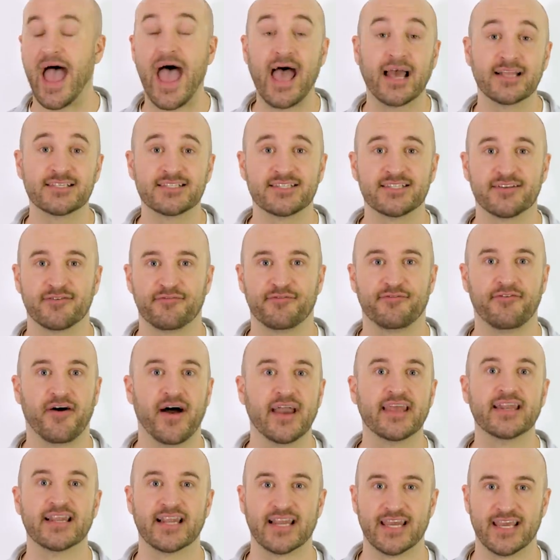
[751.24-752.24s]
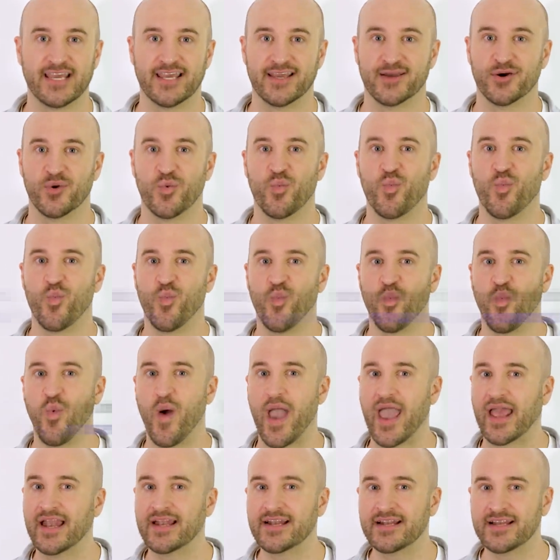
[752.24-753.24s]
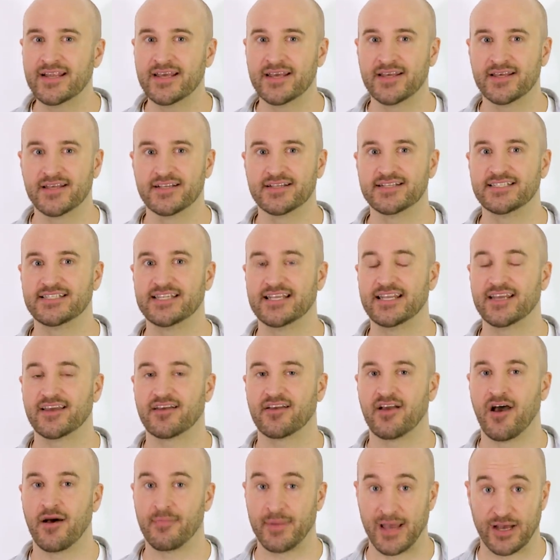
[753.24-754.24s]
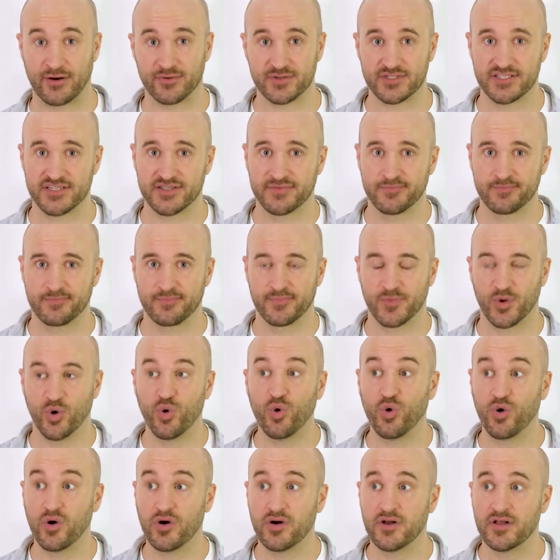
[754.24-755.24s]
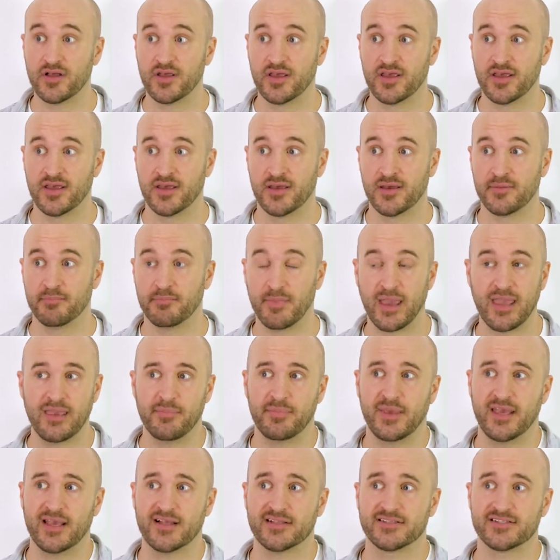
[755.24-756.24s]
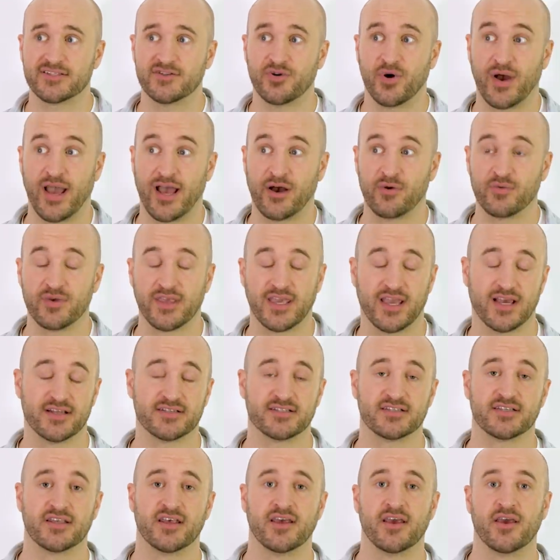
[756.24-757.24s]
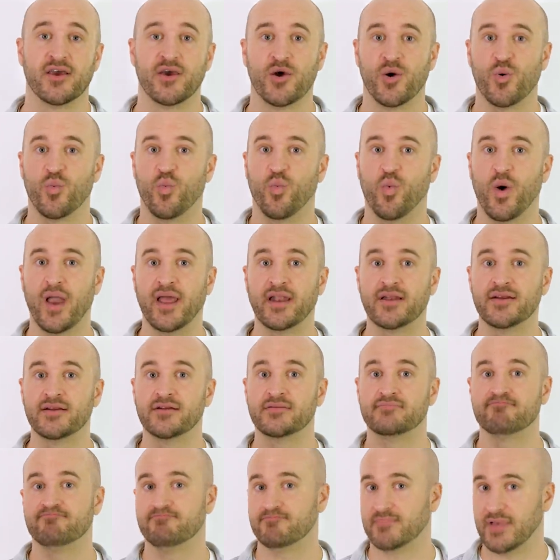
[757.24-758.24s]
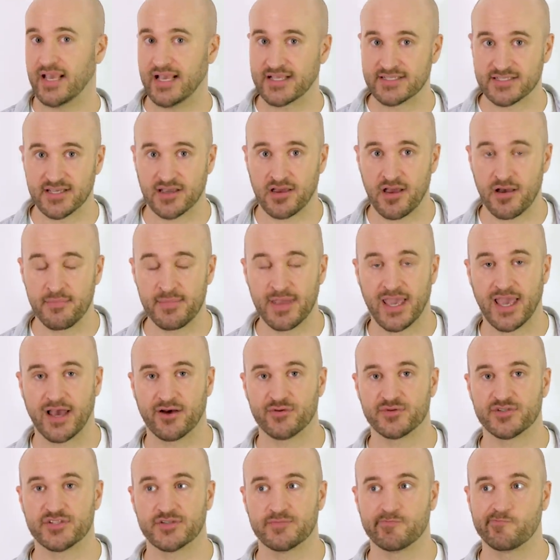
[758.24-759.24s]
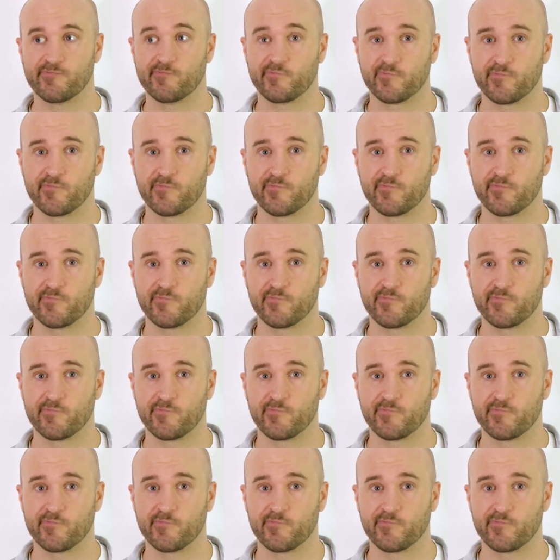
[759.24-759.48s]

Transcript: And finally, when did it come out? Or maybe it's not out yet. When is it coming out?